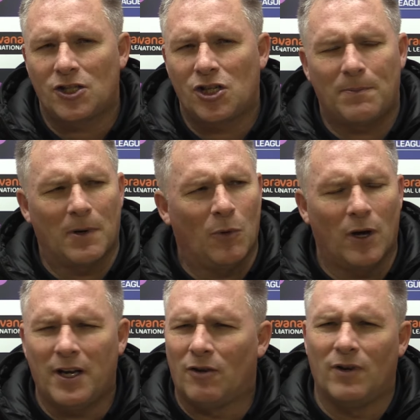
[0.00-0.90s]
Chippenham,
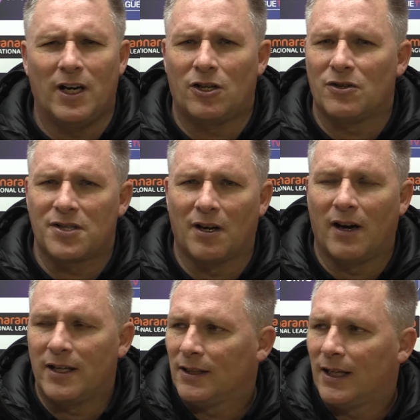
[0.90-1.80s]
they're a really good
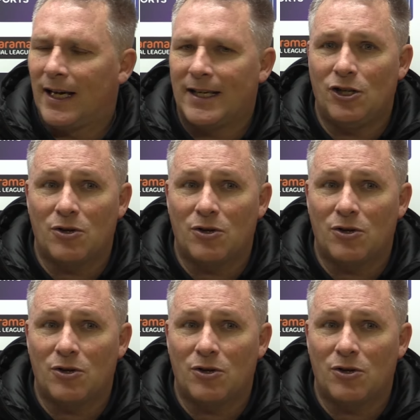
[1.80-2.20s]
side, and